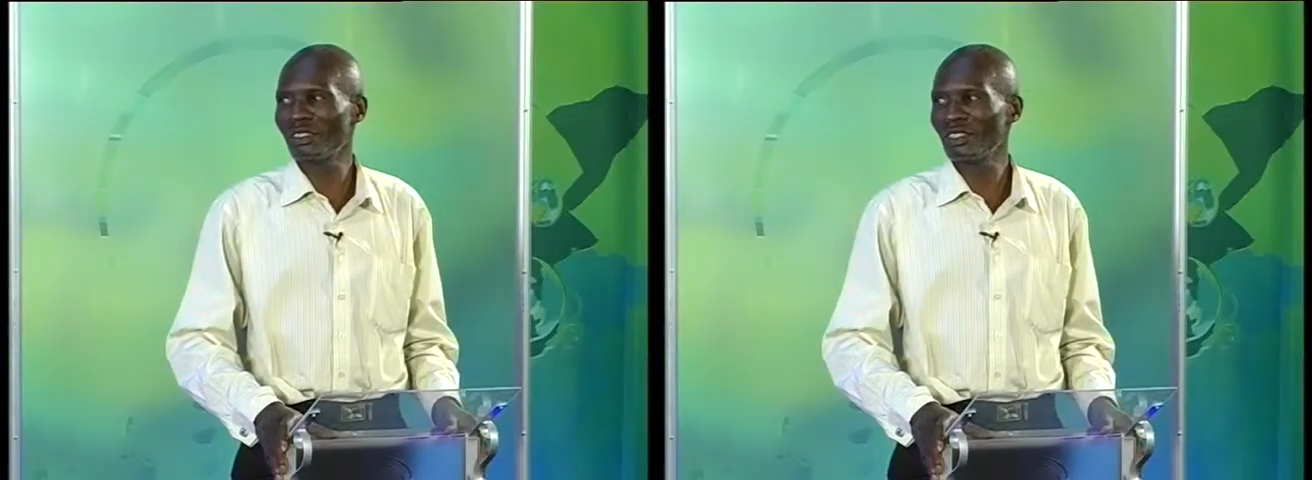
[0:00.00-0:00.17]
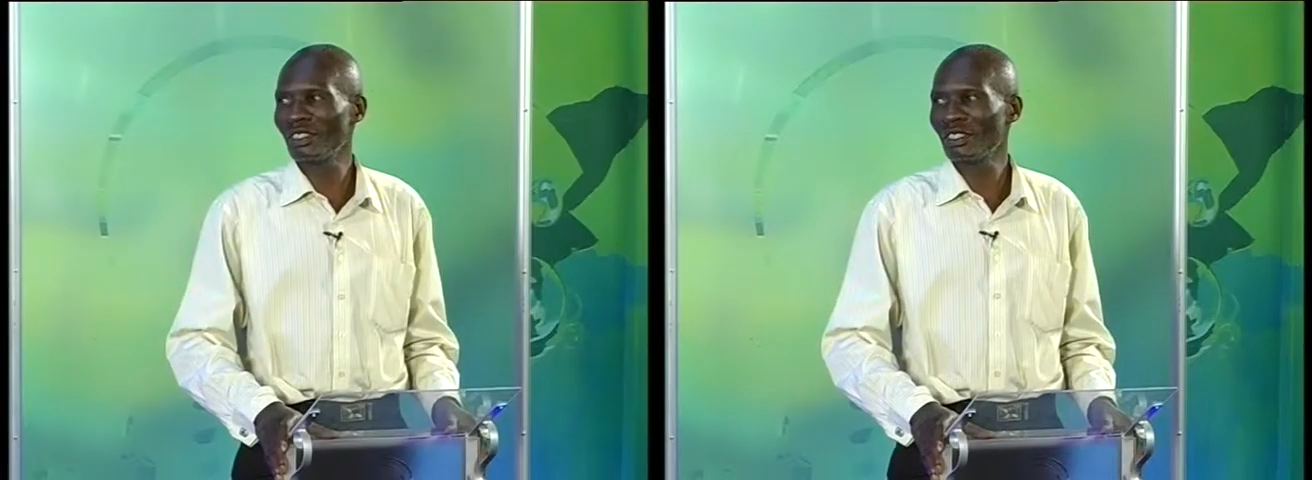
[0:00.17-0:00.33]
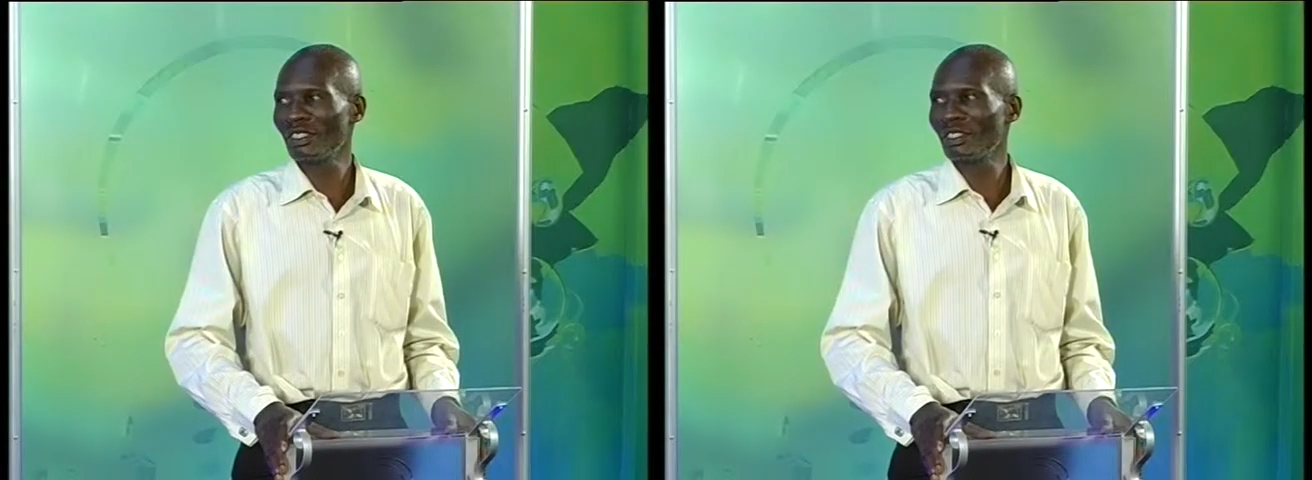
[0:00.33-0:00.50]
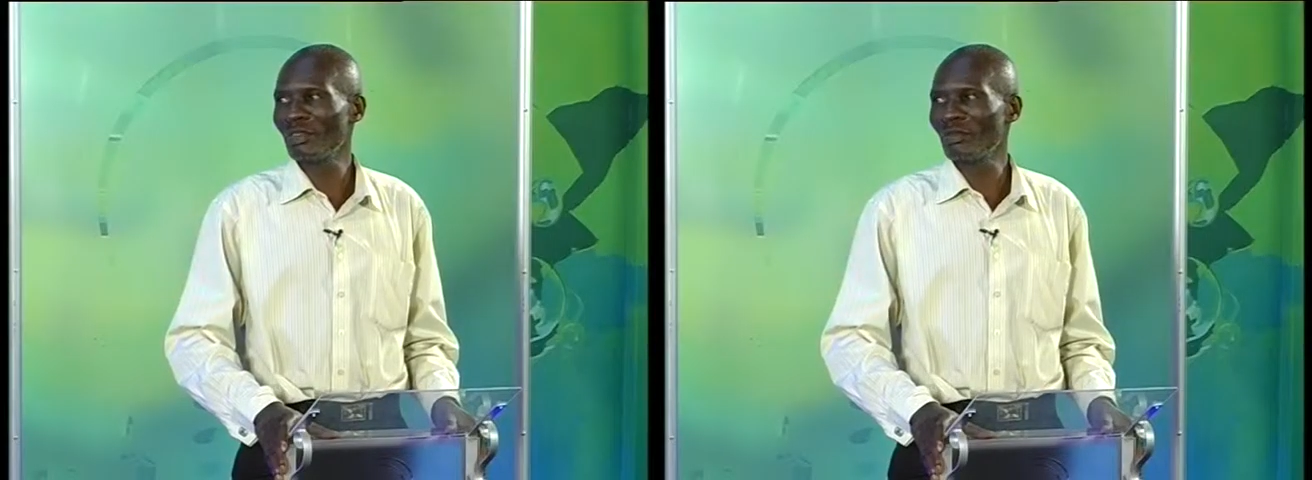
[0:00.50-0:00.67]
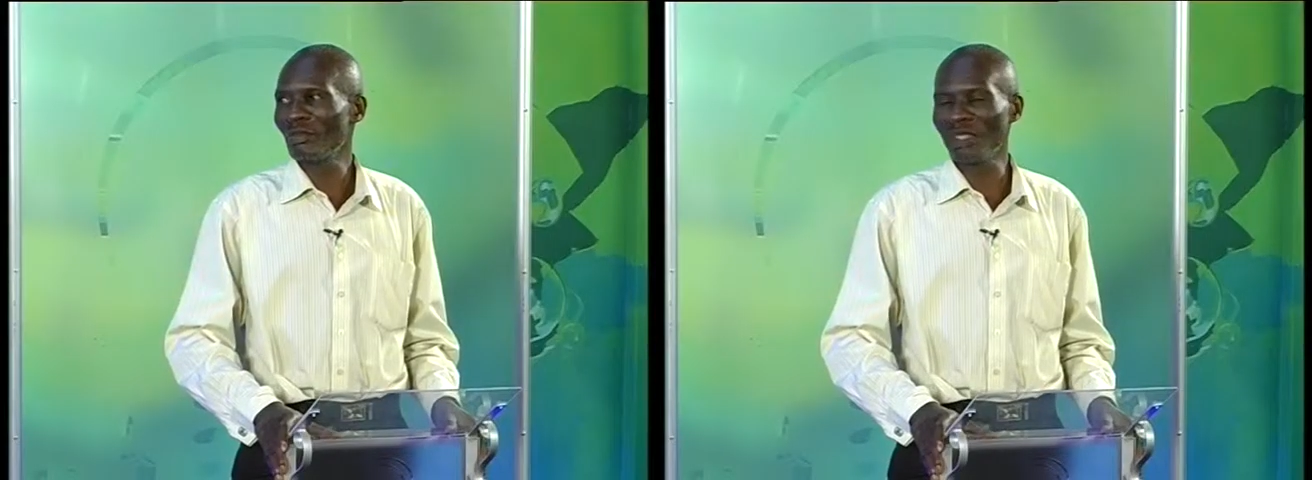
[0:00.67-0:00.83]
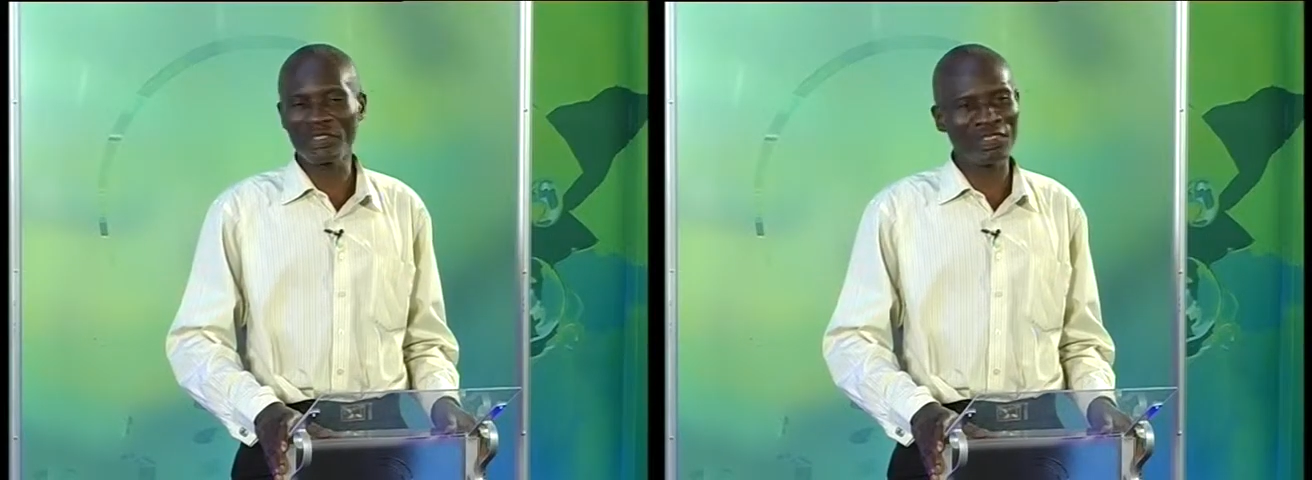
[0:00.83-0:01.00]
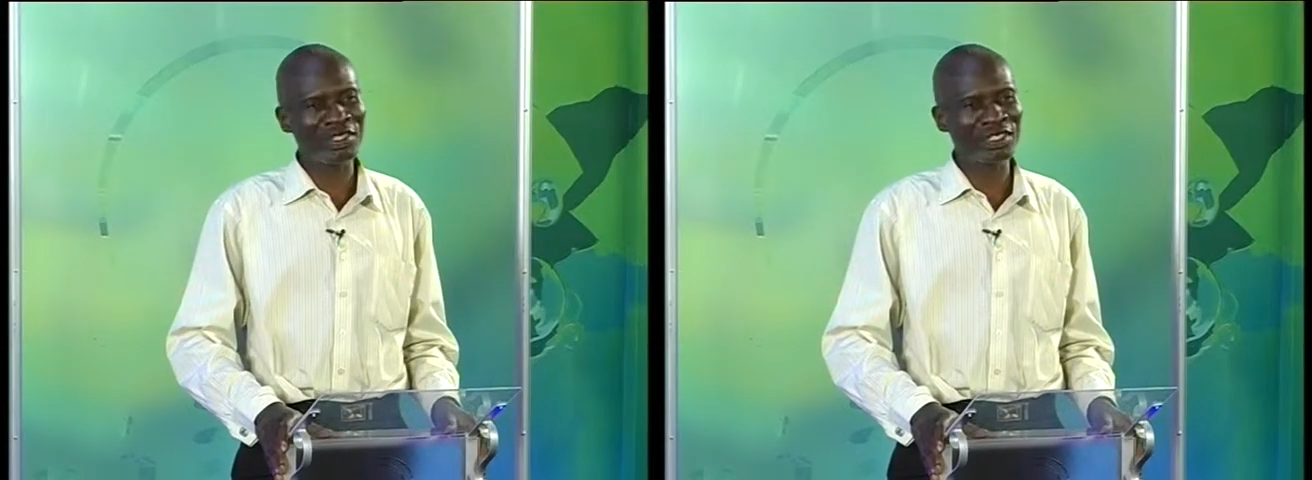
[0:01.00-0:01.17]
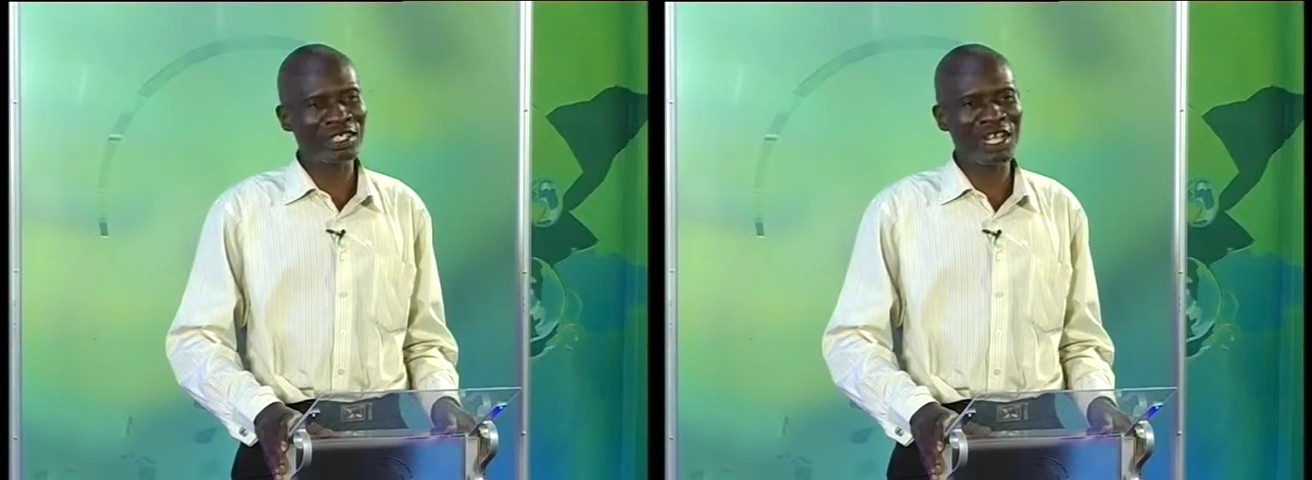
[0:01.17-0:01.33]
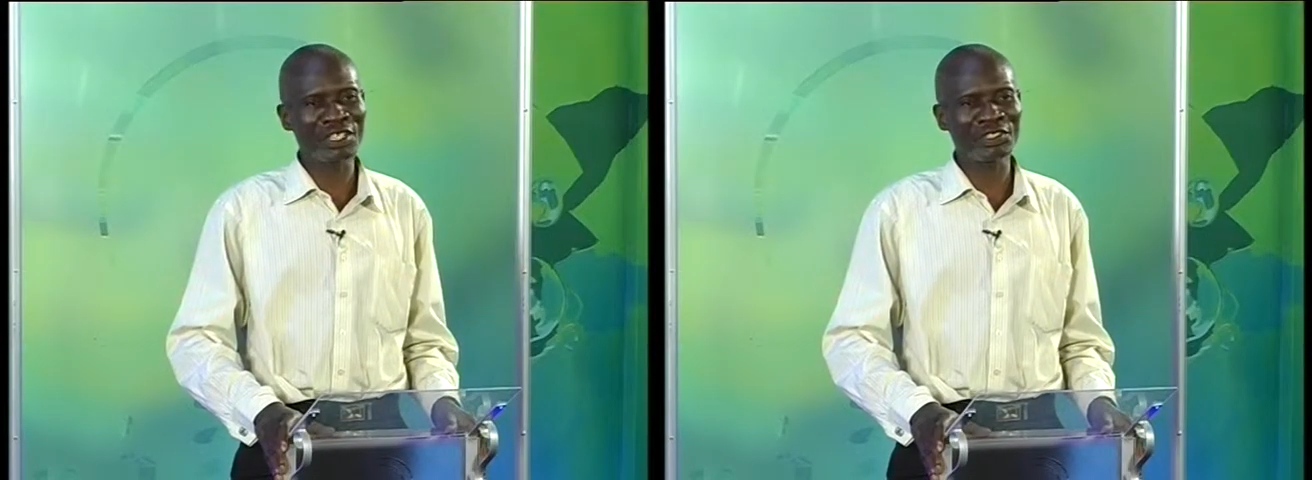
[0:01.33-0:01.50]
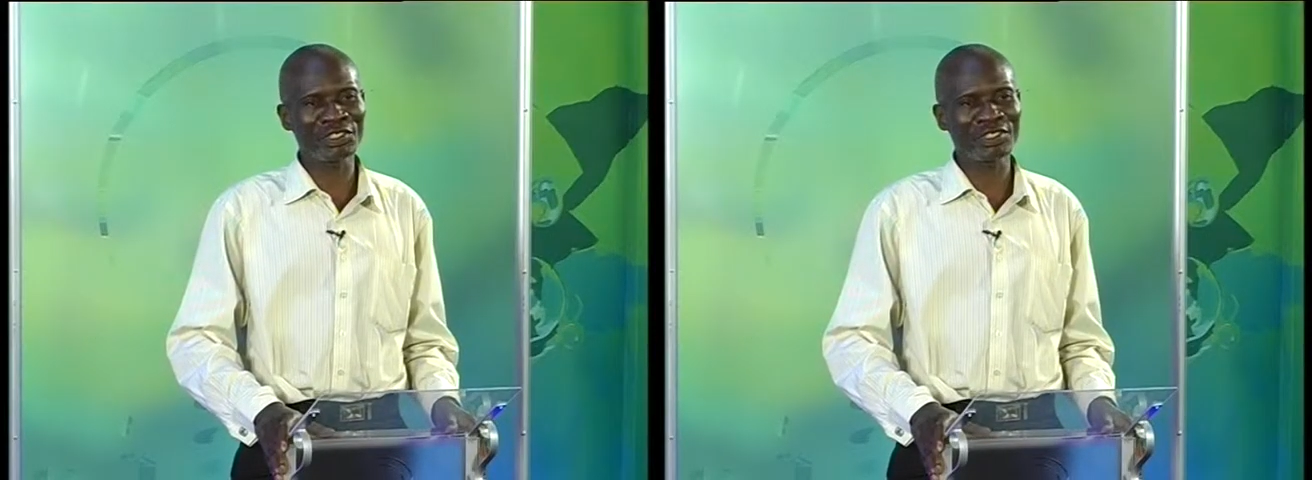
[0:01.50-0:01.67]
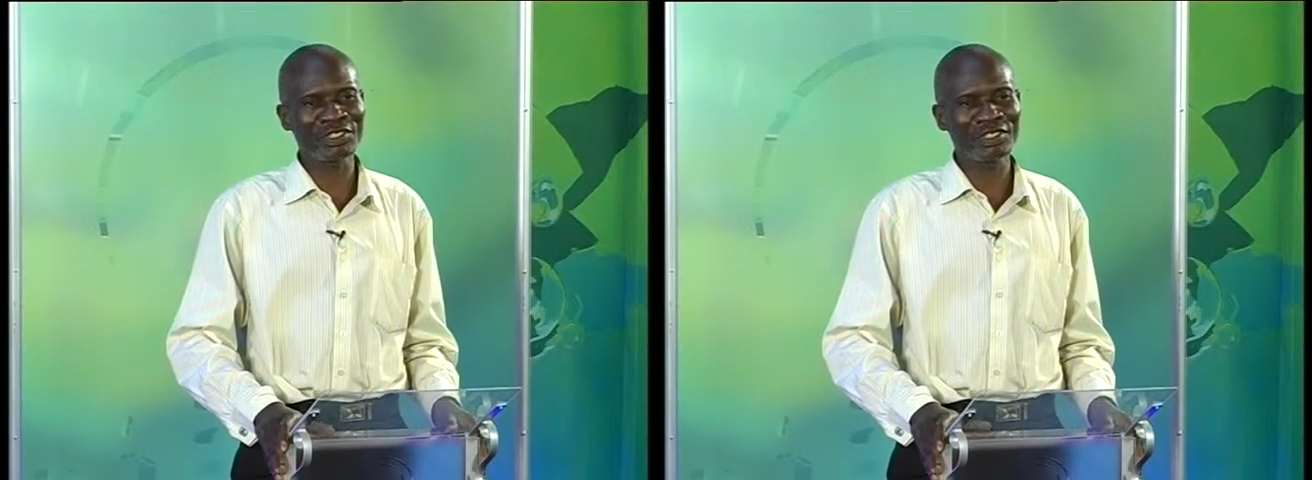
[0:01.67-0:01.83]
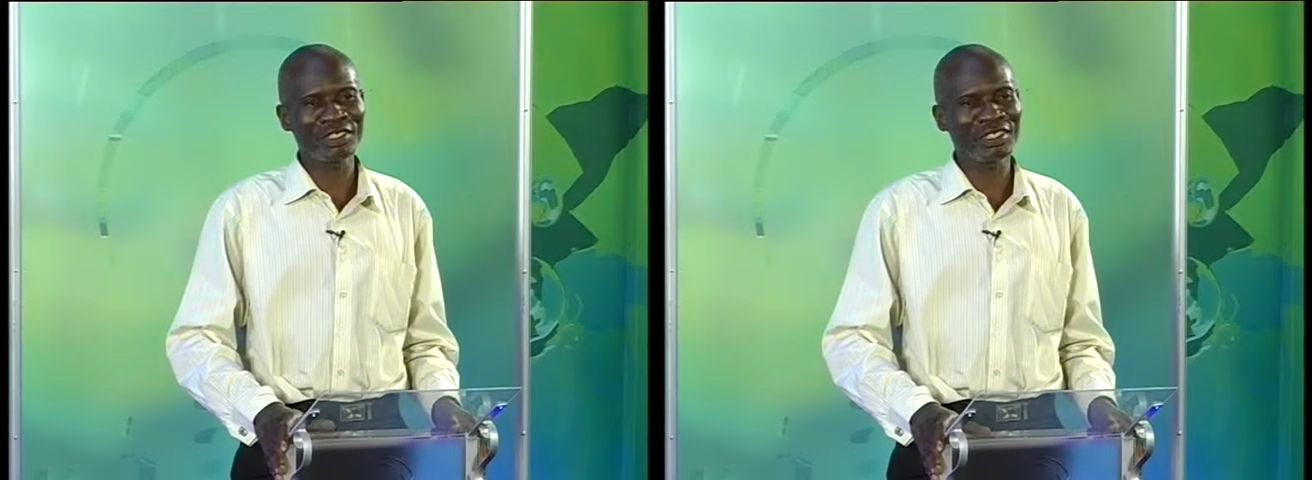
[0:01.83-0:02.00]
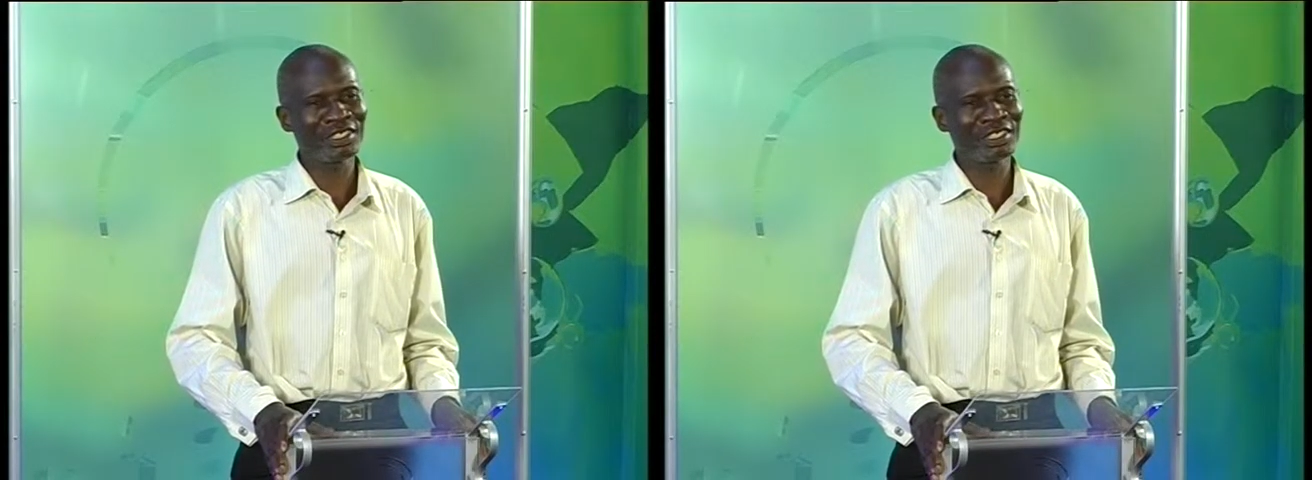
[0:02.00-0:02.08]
How come? Methane gas